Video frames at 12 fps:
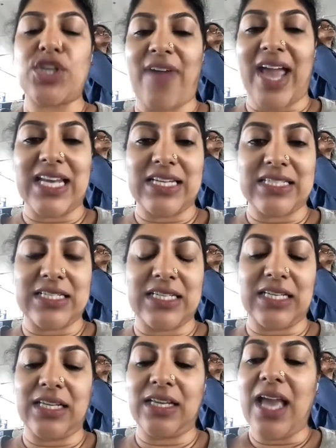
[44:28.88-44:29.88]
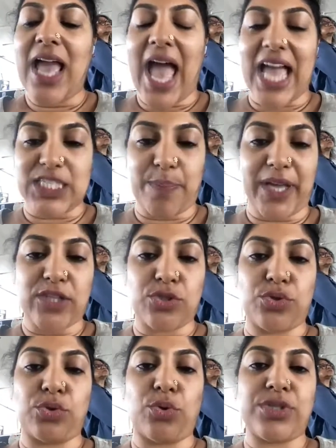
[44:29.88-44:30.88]
sort of identity
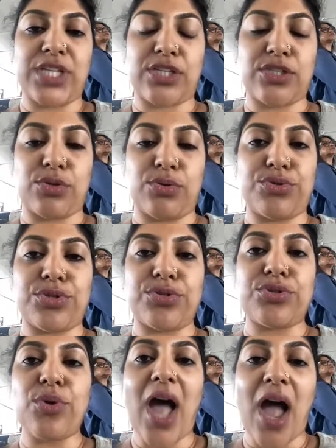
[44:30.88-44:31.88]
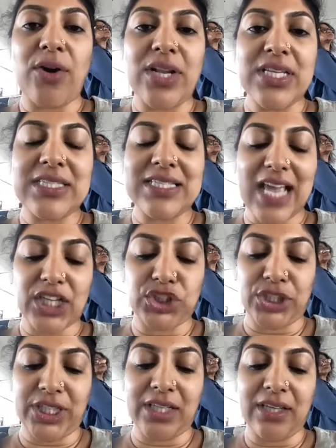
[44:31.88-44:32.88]
aspects to those exclusions. So how does this
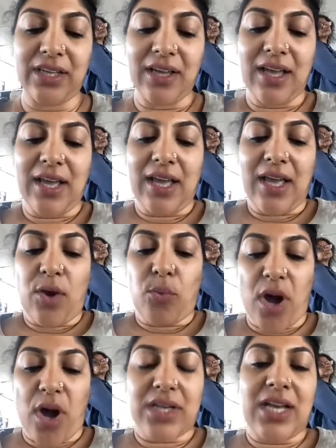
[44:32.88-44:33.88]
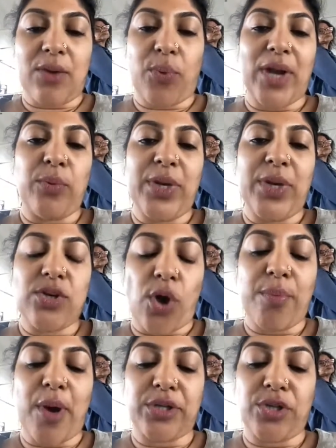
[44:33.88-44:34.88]
actually work when we
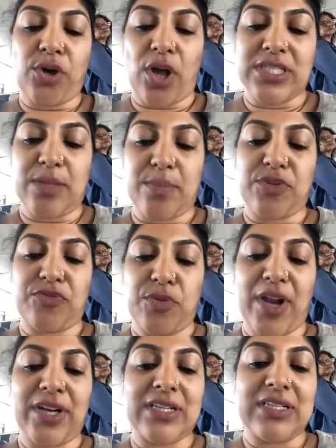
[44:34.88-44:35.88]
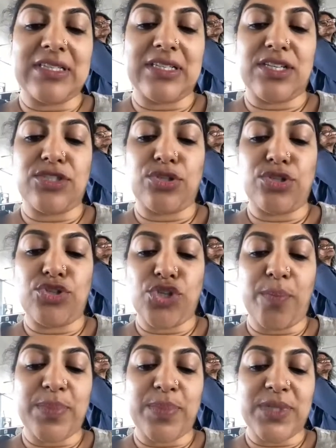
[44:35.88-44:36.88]
talk about the concept of numerical
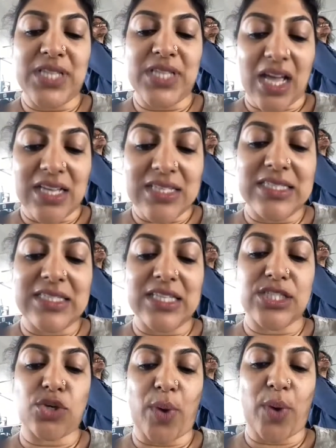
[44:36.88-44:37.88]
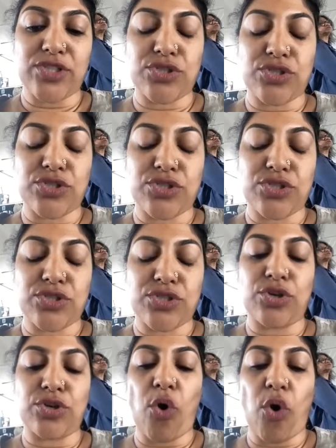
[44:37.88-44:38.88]
citizenship? Does this question
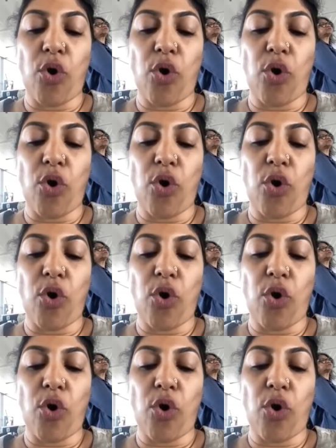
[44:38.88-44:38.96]
of